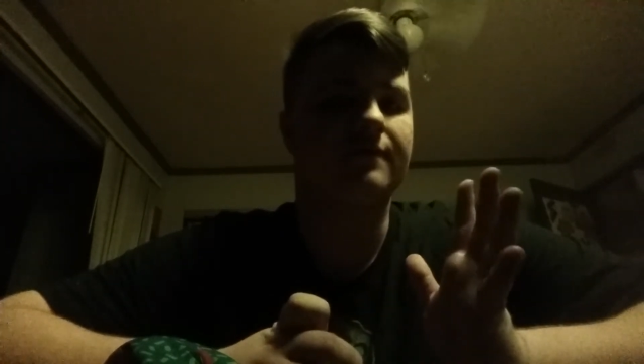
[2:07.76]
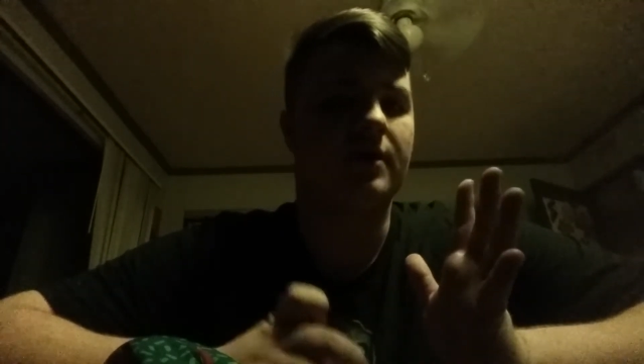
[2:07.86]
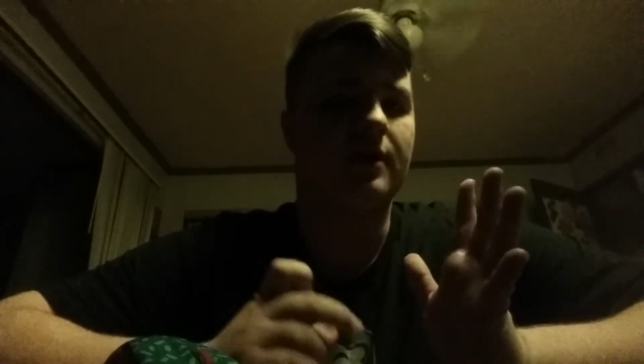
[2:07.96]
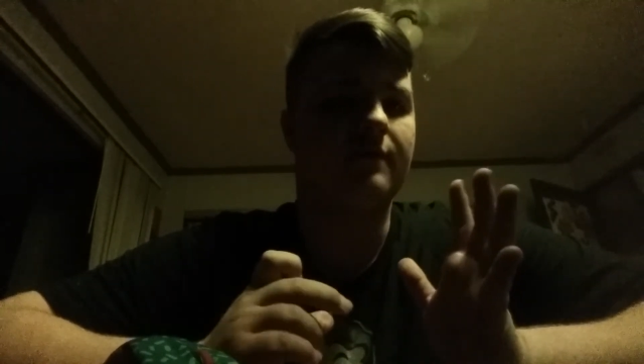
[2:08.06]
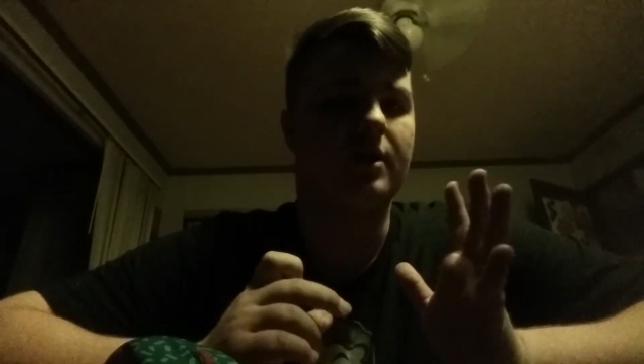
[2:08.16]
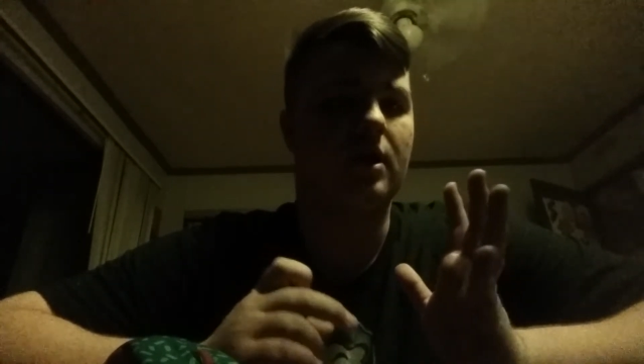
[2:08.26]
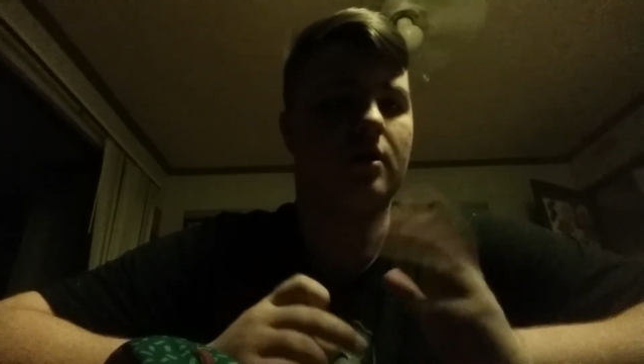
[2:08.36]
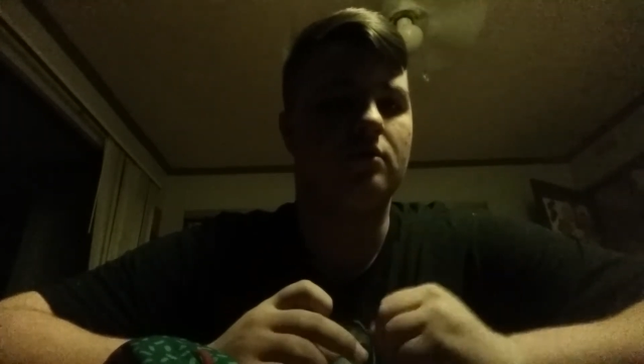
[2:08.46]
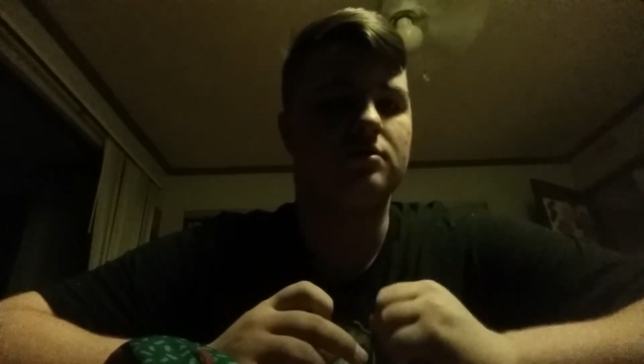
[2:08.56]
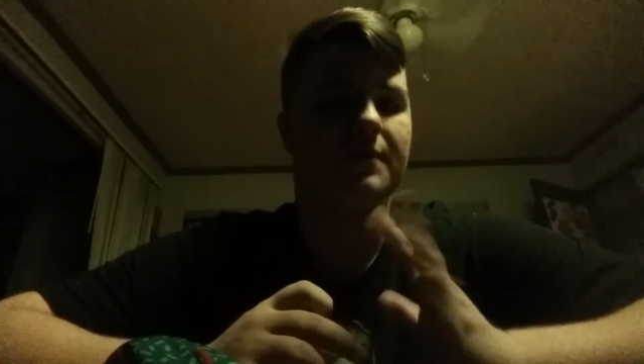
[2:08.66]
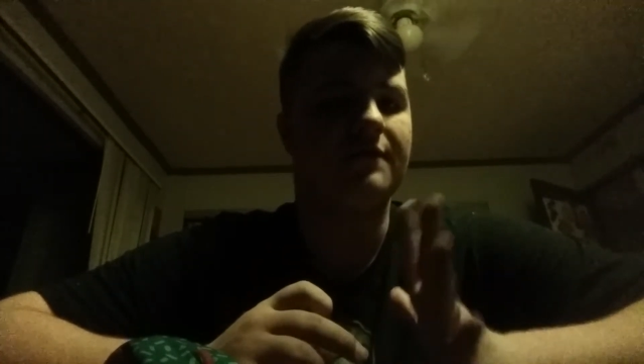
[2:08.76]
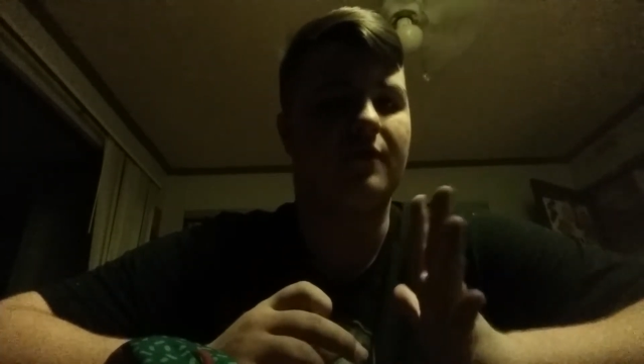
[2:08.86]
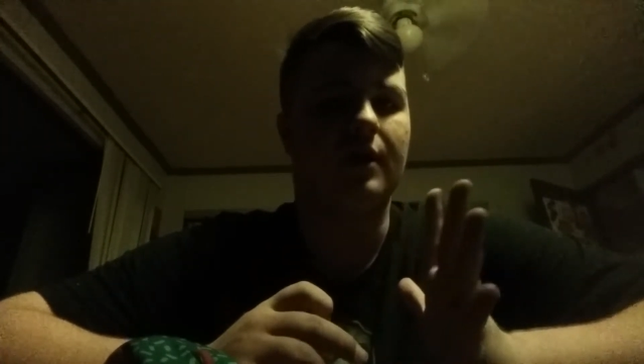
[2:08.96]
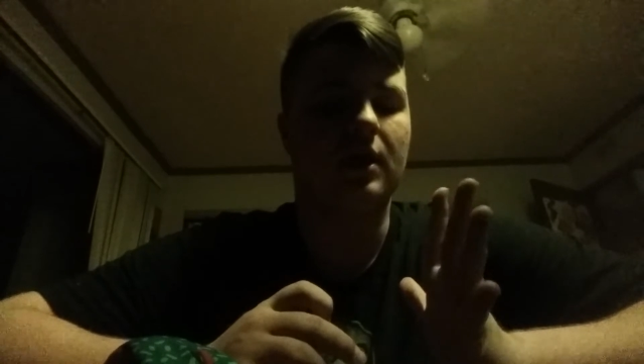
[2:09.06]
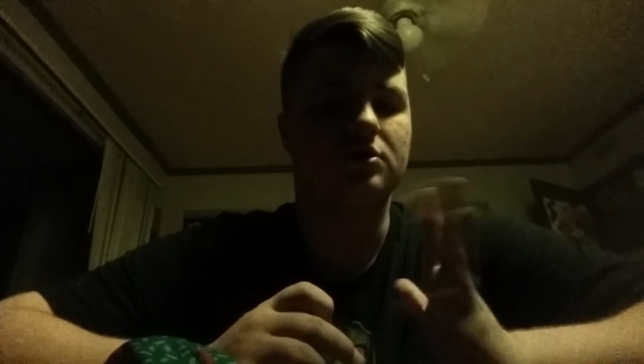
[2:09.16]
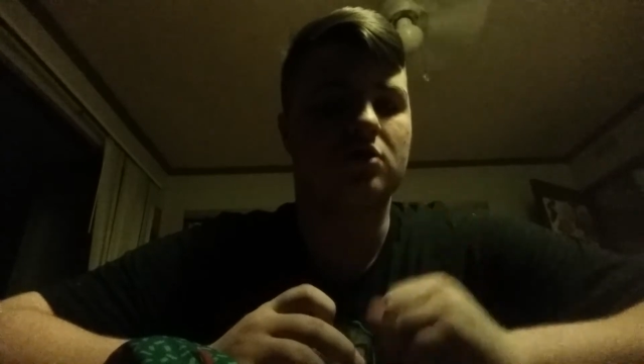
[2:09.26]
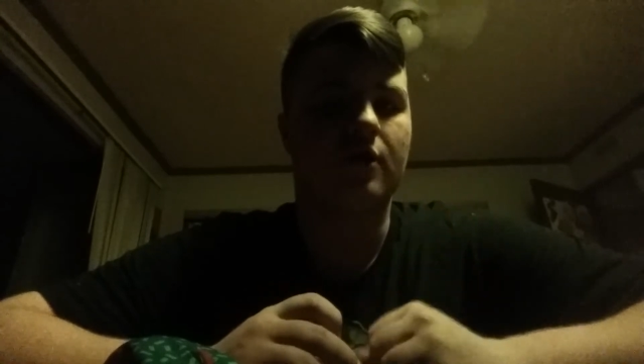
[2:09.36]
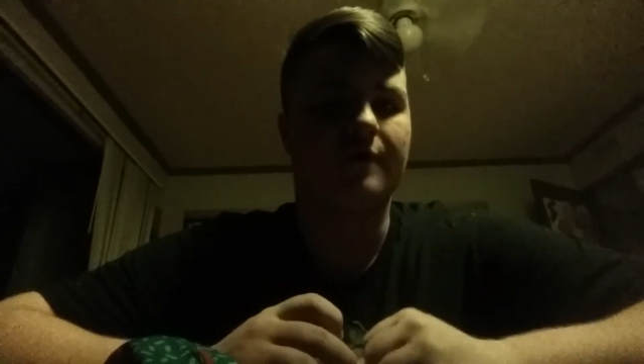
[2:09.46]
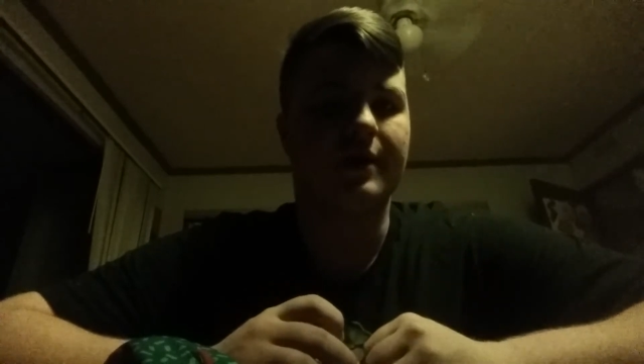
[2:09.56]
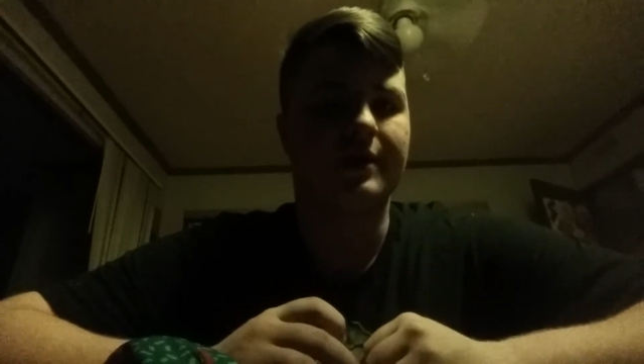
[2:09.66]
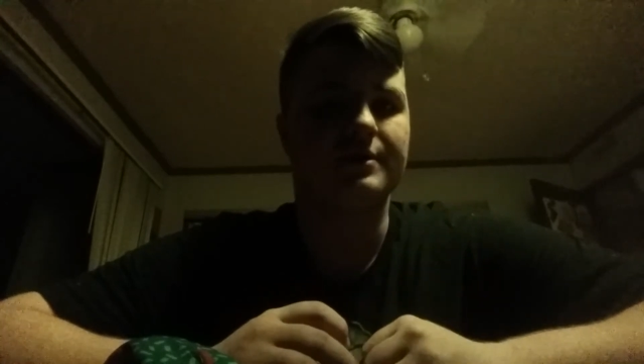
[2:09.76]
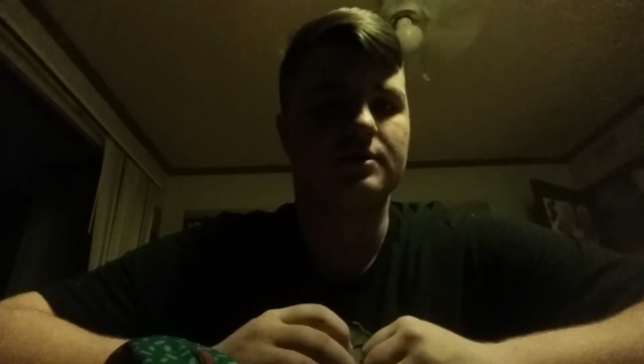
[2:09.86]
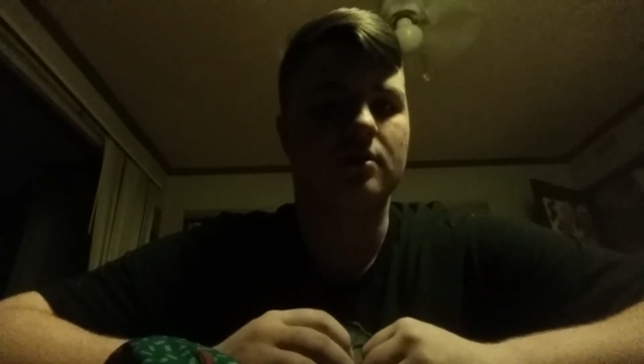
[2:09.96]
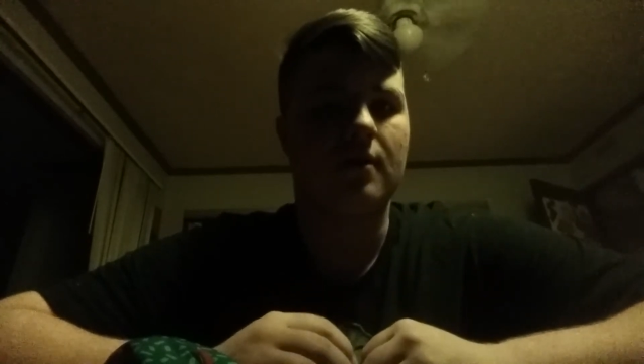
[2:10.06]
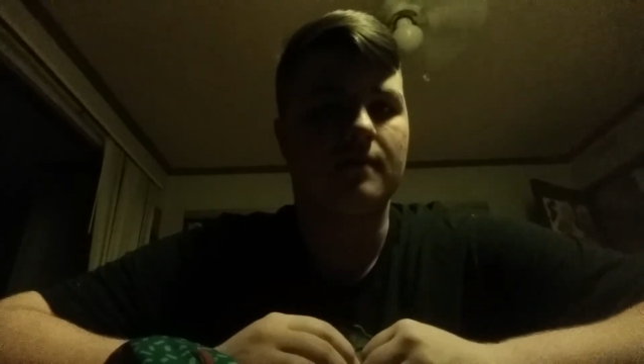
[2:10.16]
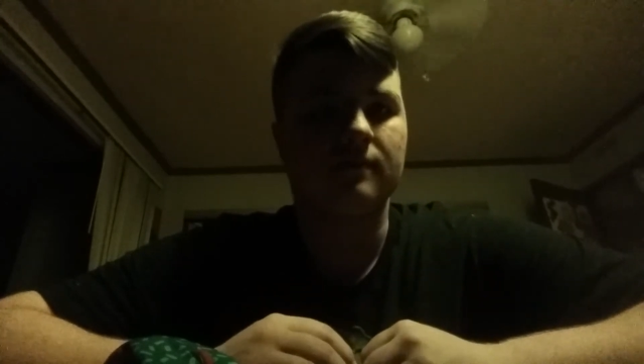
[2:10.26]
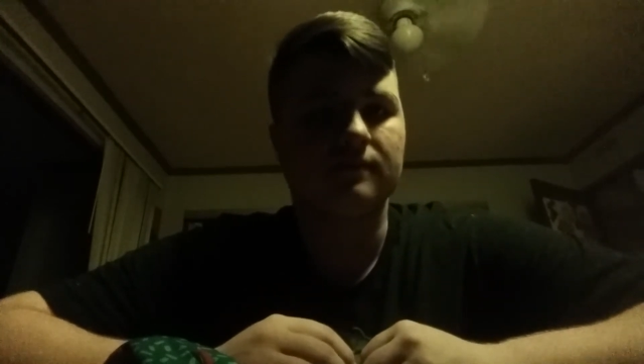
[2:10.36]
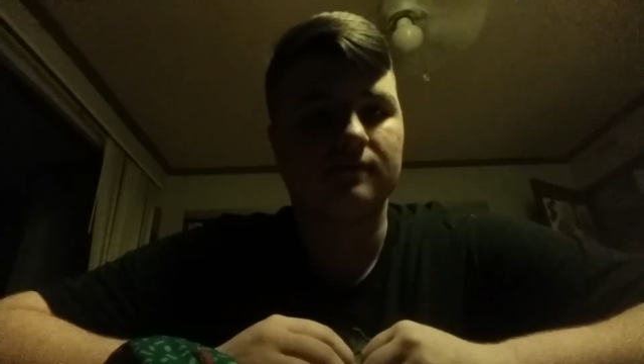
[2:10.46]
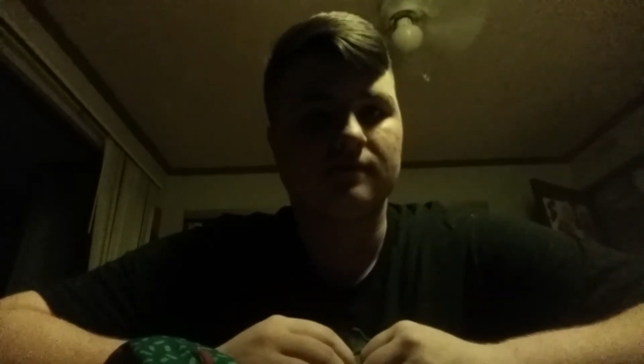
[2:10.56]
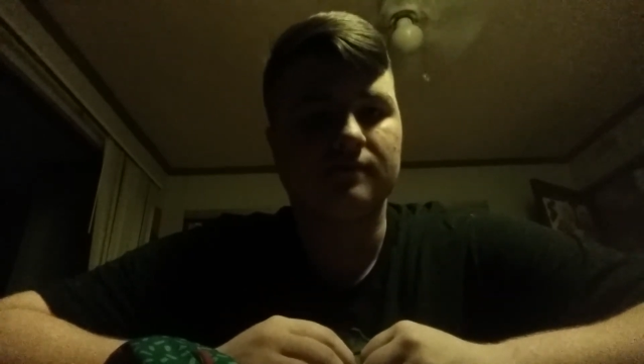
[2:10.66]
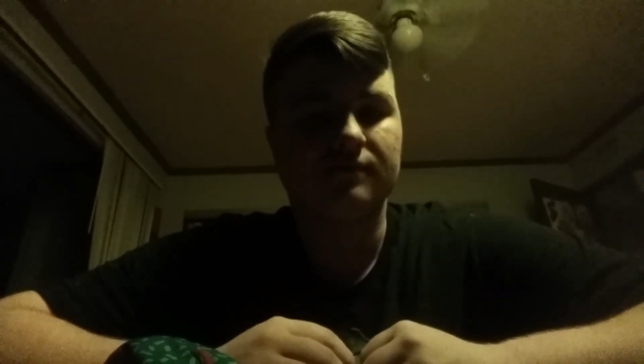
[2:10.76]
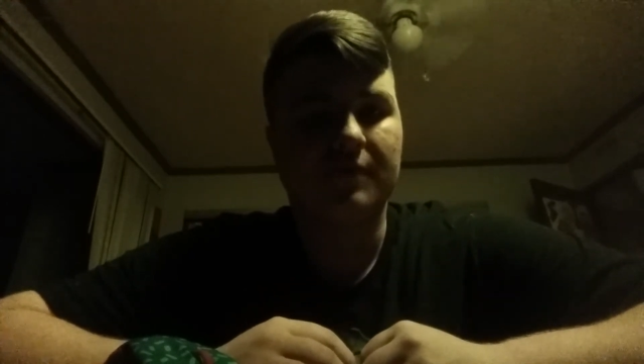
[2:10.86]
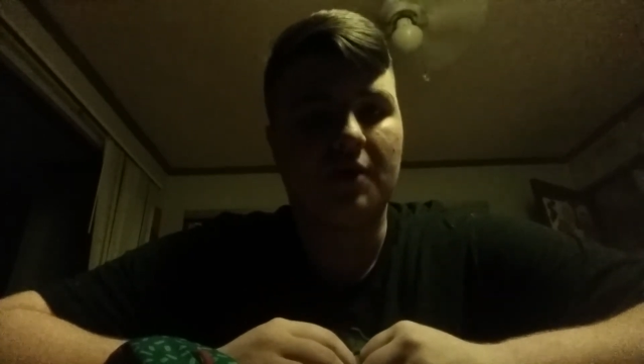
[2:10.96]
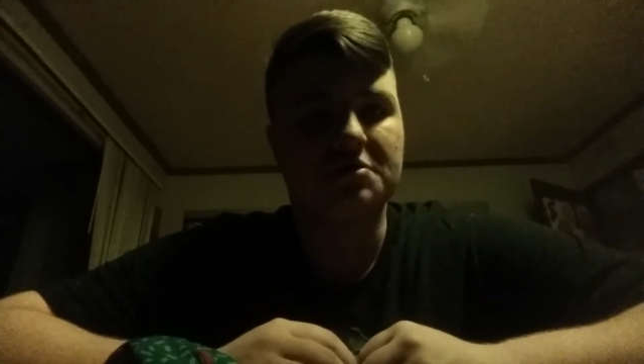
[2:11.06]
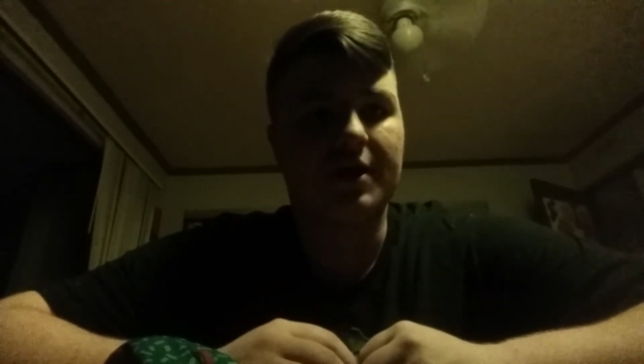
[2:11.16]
funny videos, be funny in Scarface. That was